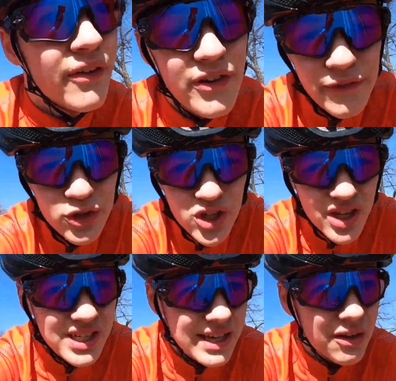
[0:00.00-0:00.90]
Fair few
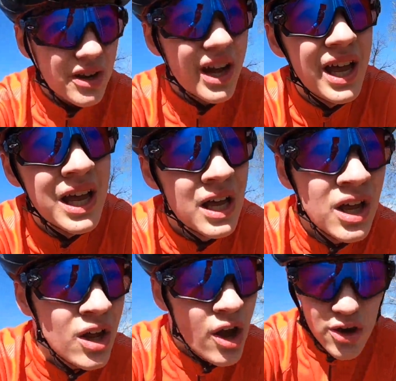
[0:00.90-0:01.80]
cyclists out.
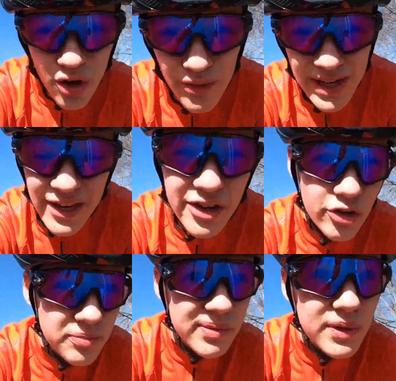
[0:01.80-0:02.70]
Not really any
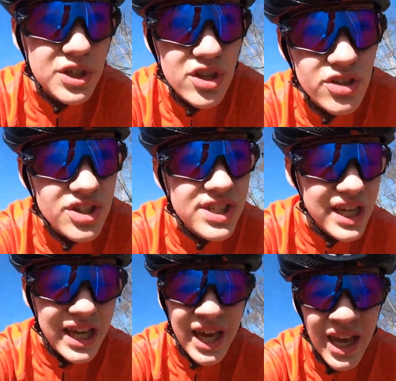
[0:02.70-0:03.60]
groups, which is good to
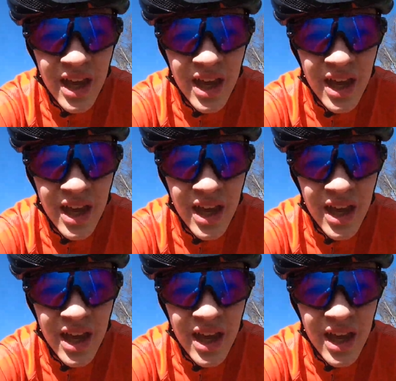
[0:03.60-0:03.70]
see.